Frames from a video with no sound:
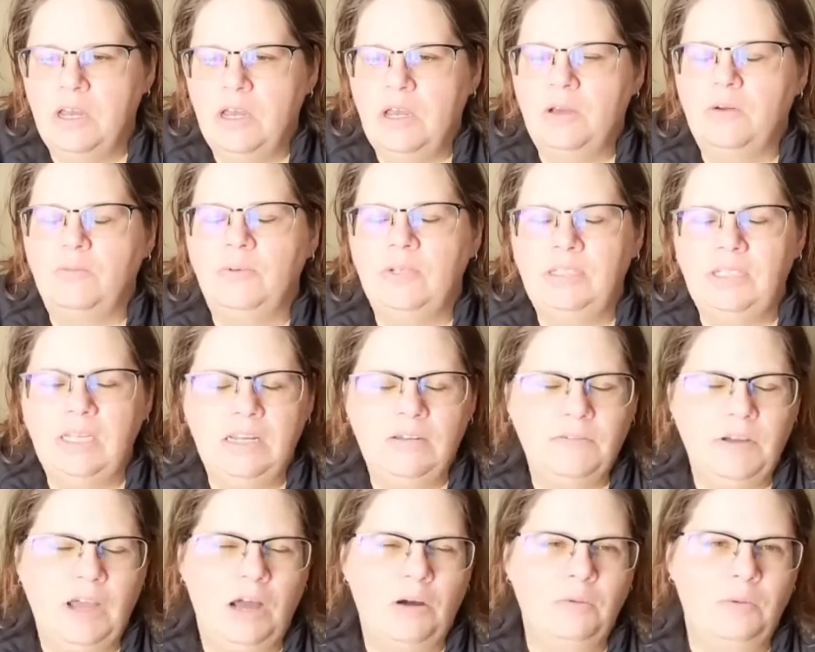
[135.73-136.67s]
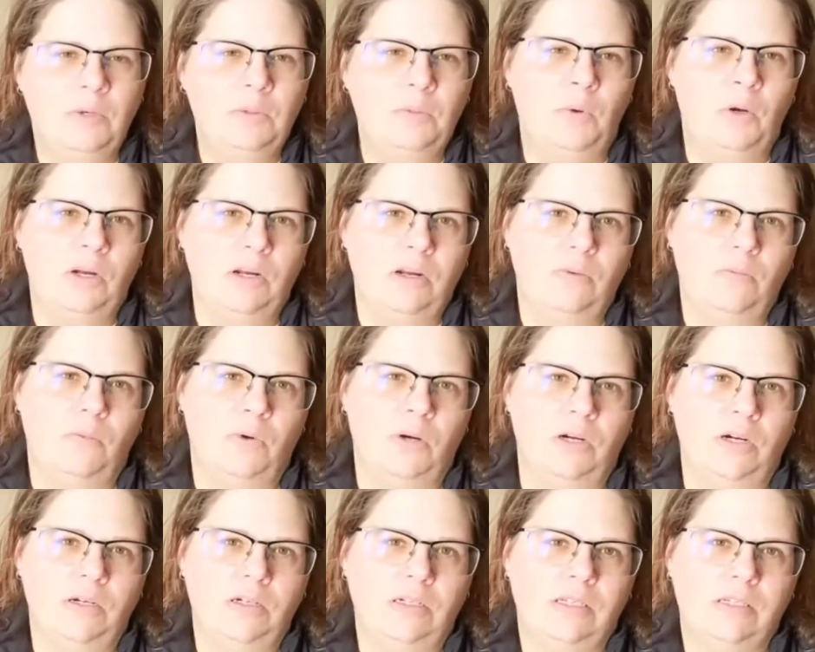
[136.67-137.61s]
love how wood
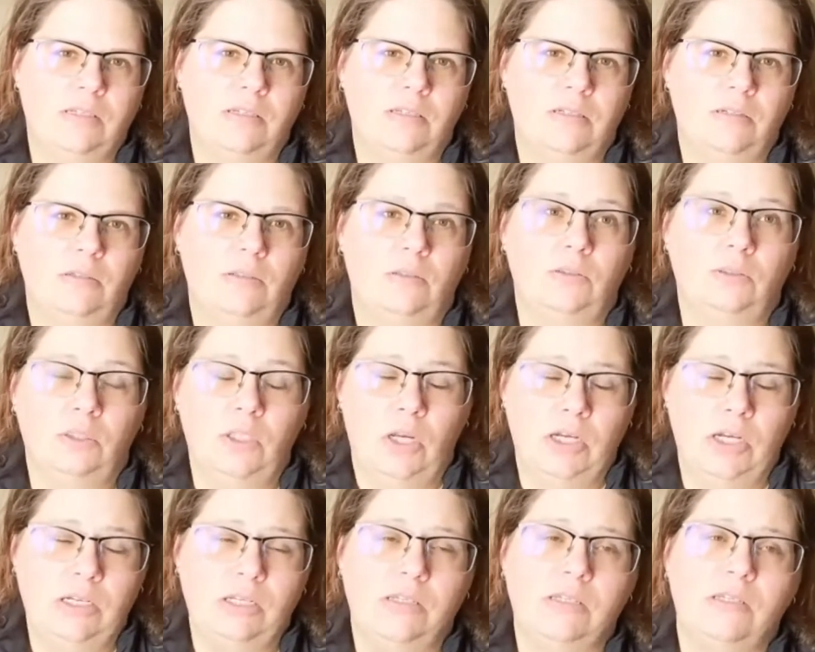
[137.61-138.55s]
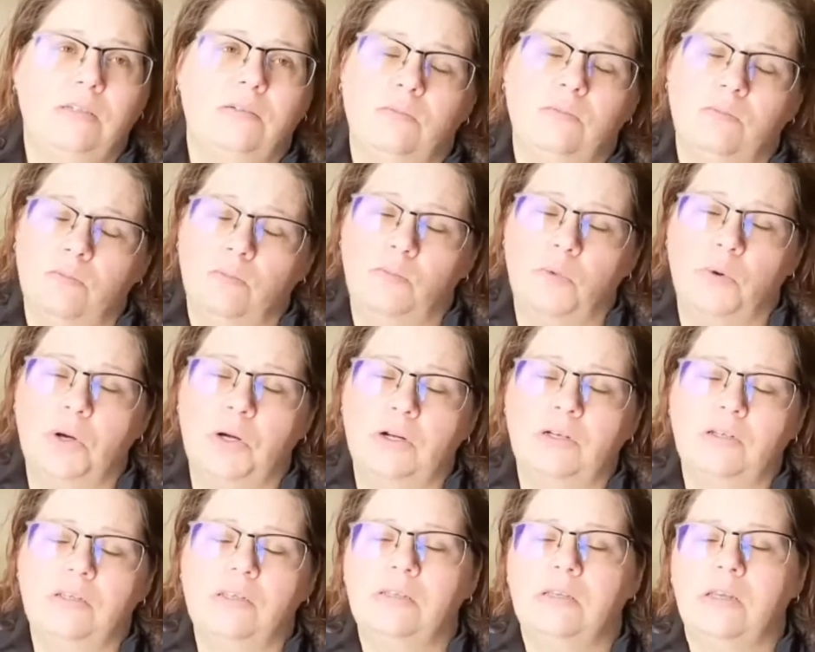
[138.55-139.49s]
works, looks,
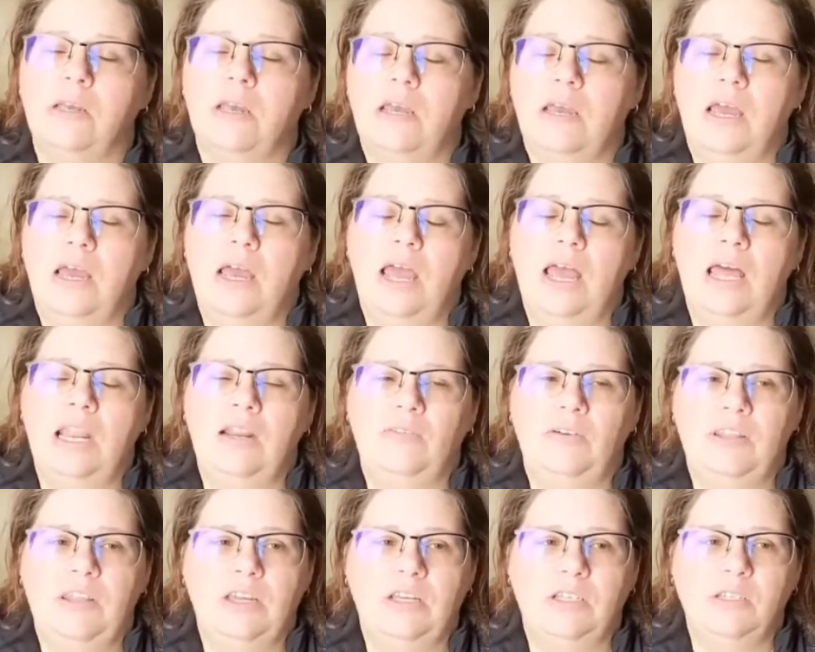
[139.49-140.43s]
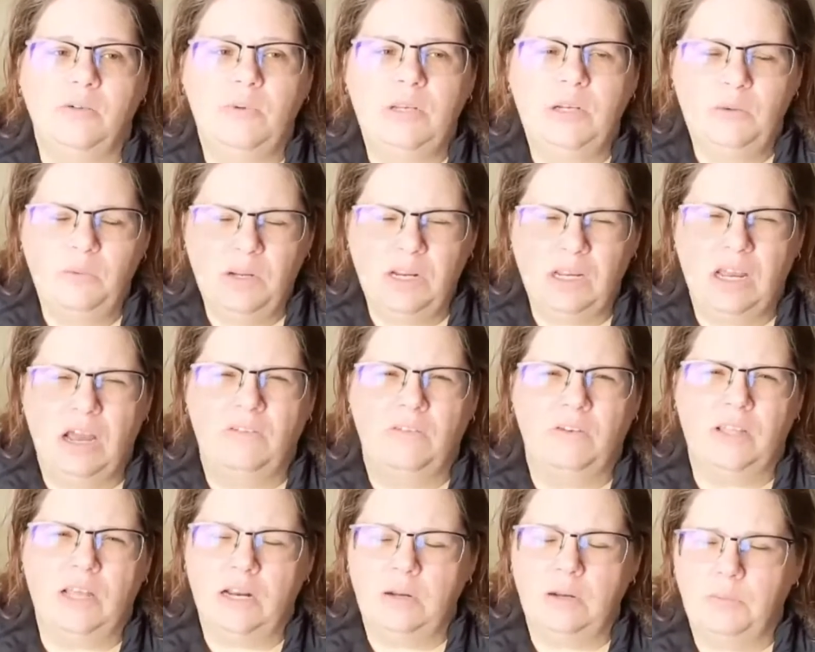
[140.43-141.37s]
works, and everything, so we don't want to cover
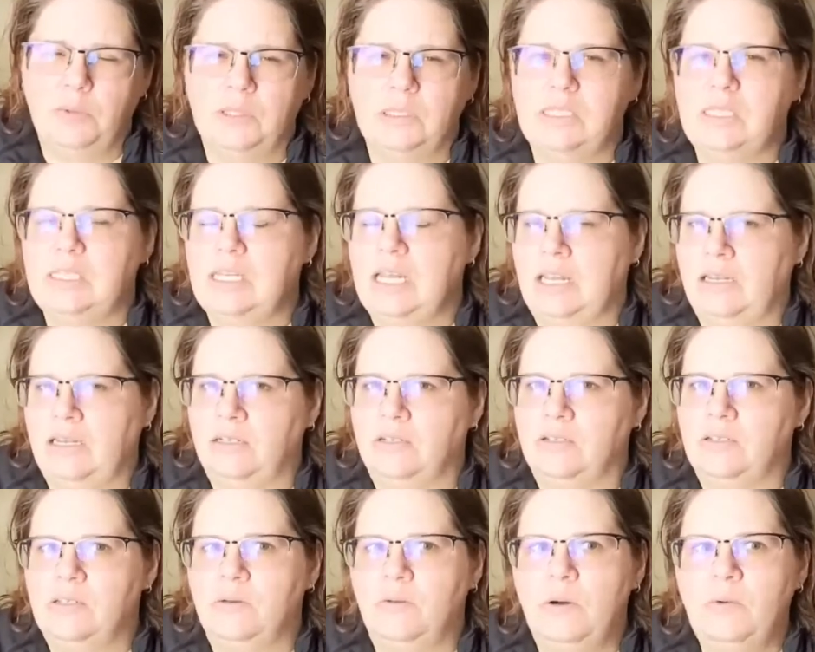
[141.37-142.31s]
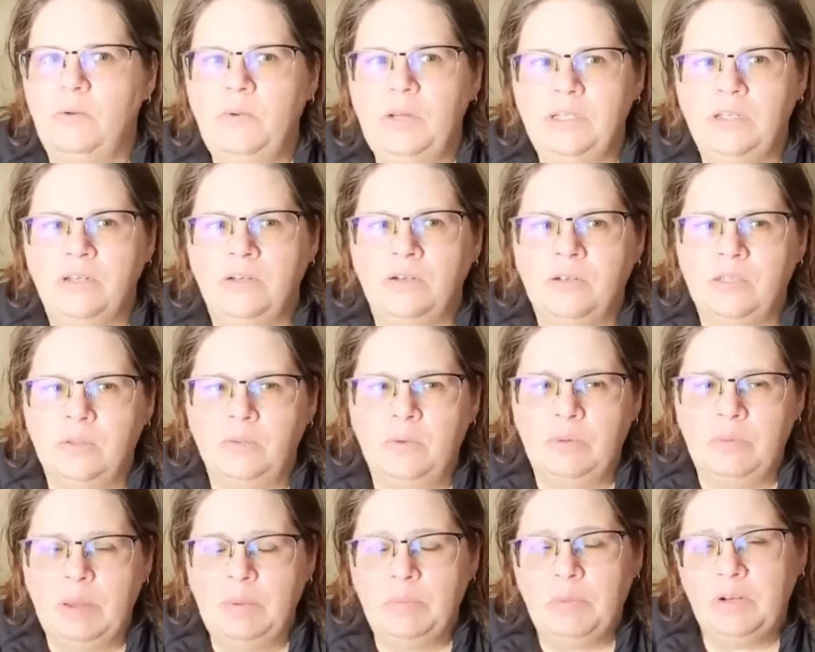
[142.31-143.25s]
that up with a stain. So what we do is we
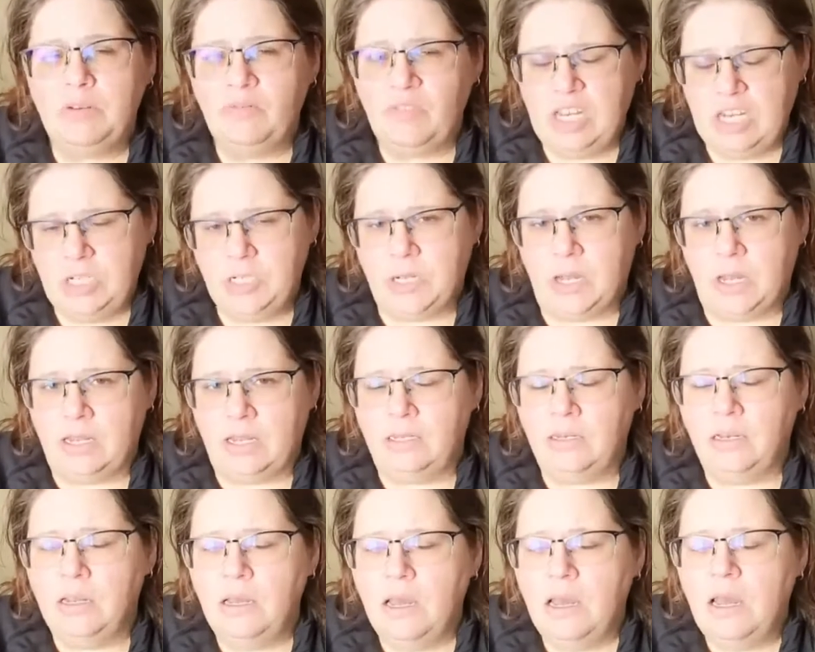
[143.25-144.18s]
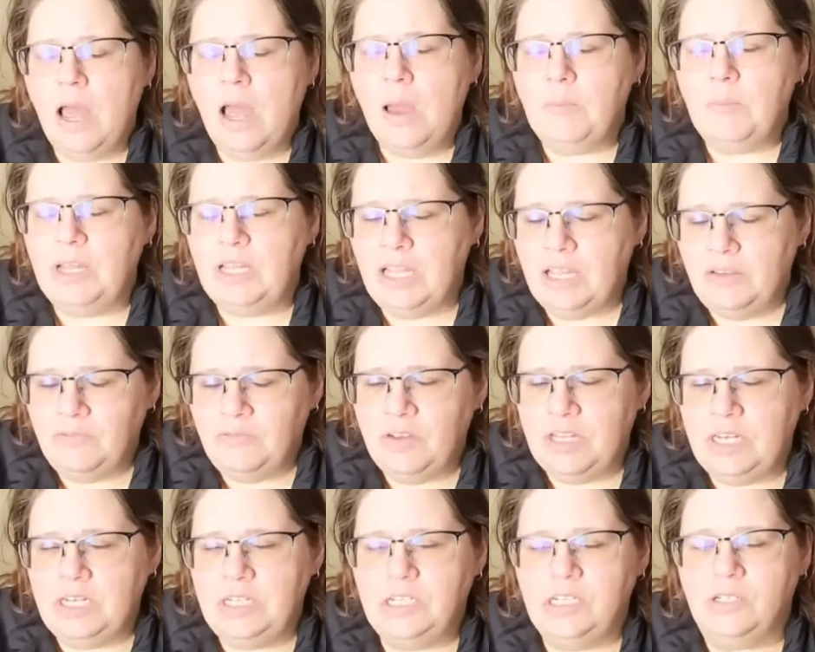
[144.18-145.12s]
may put a finish on it, but that
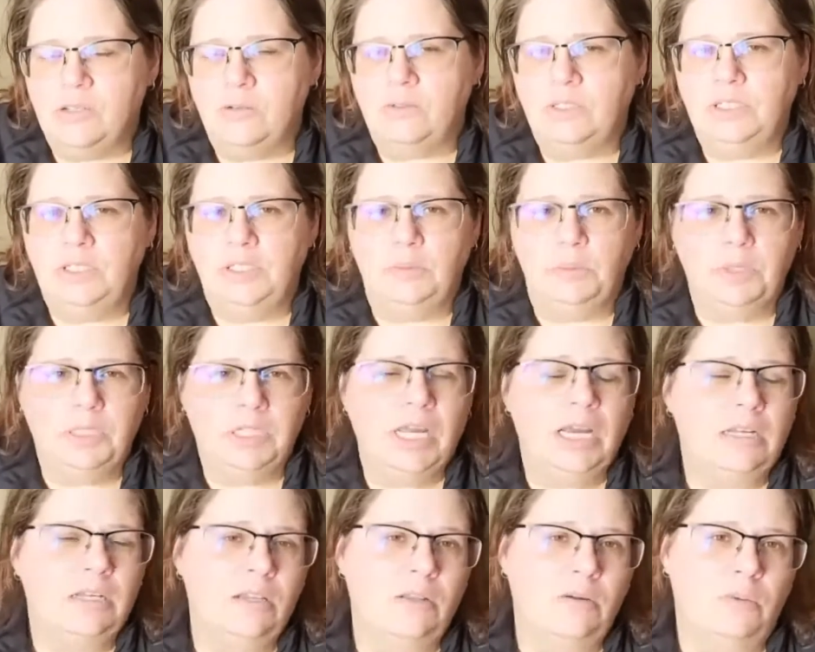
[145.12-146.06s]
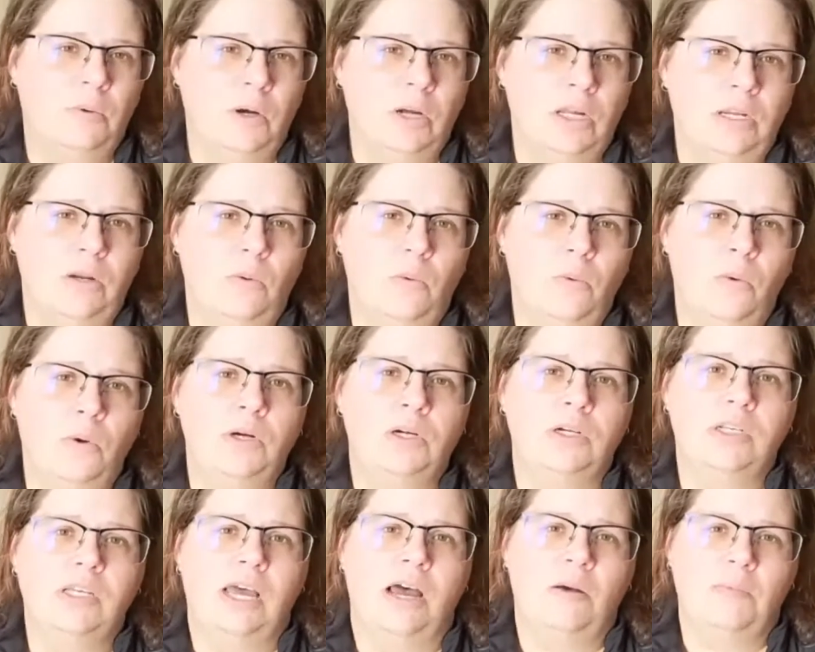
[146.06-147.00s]
finish is only to protect the wood or
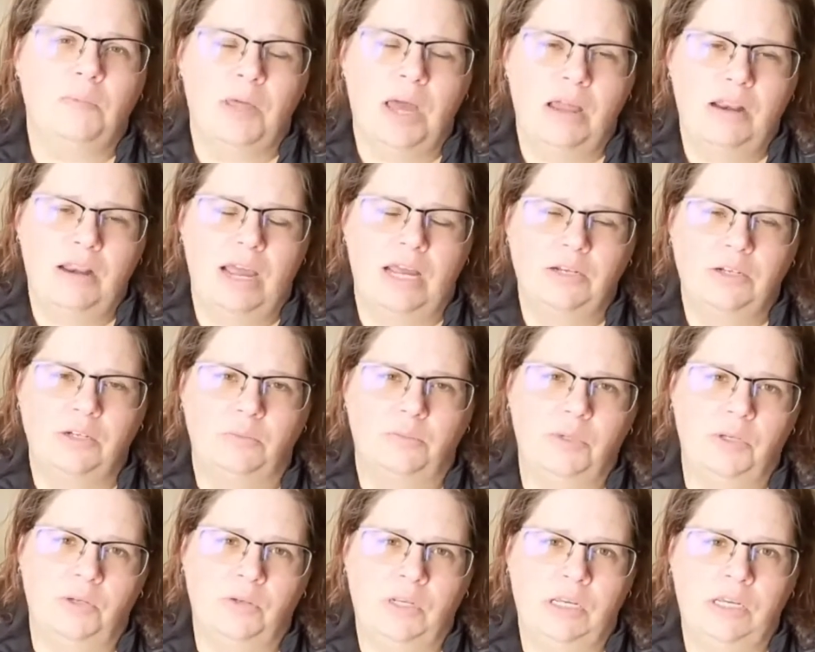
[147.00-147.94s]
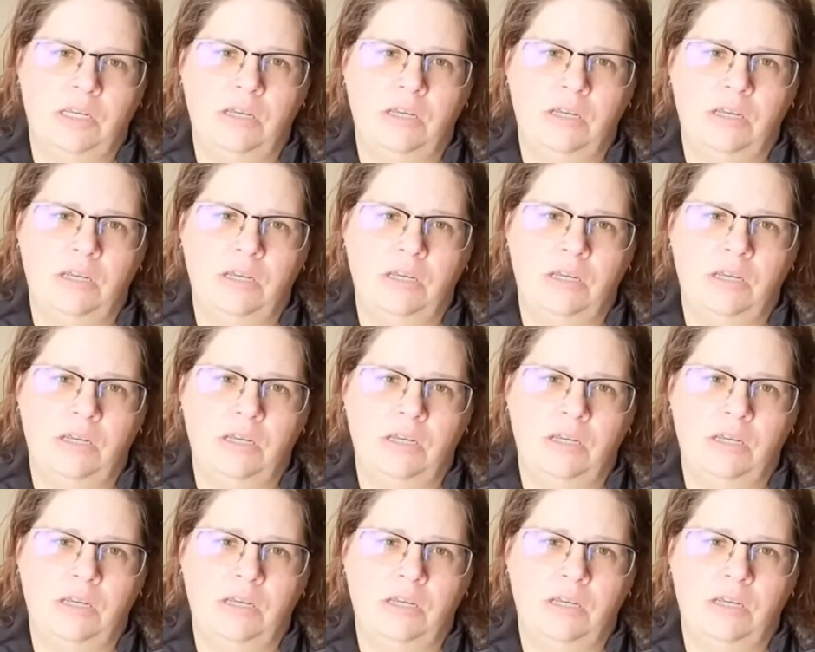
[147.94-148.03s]
to help that natural beauty